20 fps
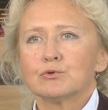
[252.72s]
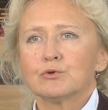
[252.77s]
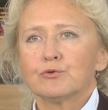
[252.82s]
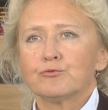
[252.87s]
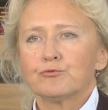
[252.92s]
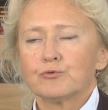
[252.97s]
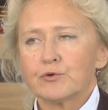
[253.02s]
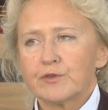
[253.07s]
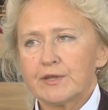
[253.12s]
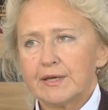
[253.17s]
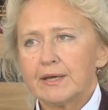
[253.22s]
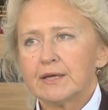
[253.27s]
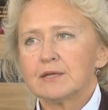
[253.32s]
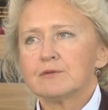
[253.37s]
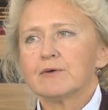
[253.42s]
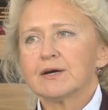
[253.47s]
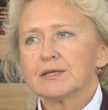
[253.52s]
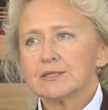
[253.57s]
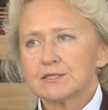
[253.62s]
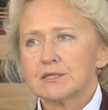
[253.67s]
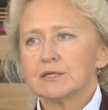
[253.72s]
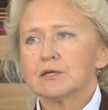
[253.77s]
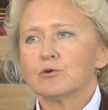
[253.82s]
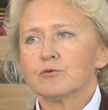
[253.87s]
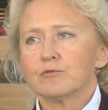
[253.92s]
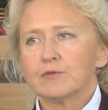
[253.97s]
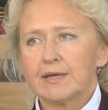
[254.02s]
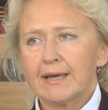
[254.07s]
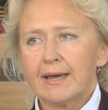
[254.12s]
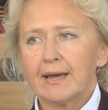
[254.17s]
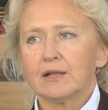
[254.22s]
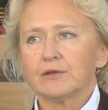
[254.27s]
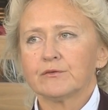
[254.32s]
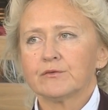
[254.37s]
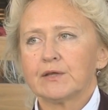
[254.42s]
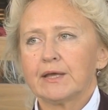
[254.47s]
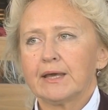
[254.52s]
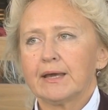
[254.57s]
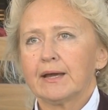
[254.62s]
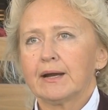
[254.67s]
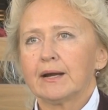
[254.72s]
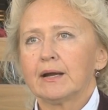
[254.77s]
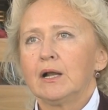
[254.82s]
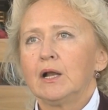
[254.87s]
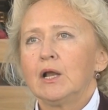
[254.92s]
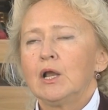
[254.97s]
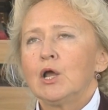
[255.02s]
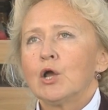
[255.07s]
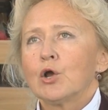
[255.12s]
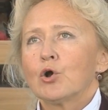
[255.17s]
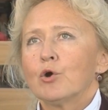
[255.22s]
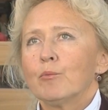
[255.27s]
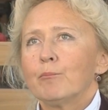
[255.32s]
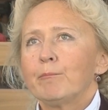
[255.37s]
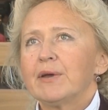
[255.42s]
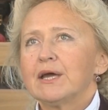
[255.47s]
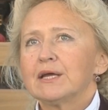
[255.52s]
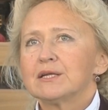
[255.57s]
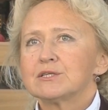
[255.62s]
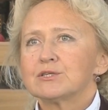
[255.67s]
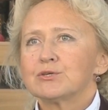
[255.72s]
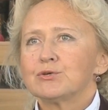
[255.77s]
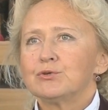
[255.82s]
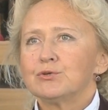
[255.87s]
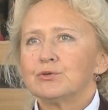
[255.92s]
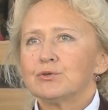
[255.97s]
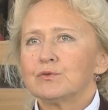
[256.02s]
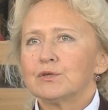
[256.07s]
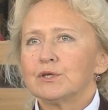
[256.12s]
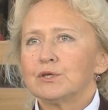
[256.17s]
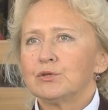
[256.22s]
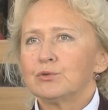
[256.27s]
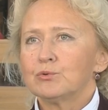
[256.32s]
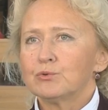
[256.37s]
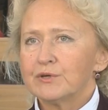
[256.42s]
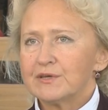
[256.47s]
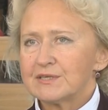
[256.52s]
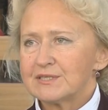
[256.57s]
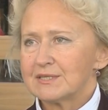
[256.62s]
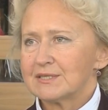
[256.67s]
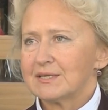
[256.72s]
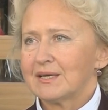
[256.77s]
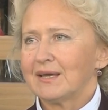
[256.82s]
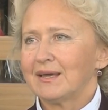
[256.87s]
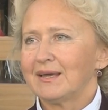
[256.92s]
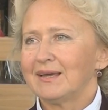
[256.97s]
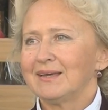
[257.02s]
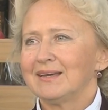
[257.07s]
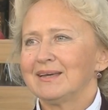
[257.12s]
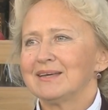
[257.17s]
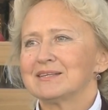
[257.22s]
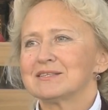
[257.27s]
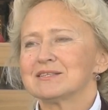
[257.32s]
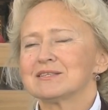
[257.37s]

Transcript: for the advancing of the healthcare. Compared to the USA, it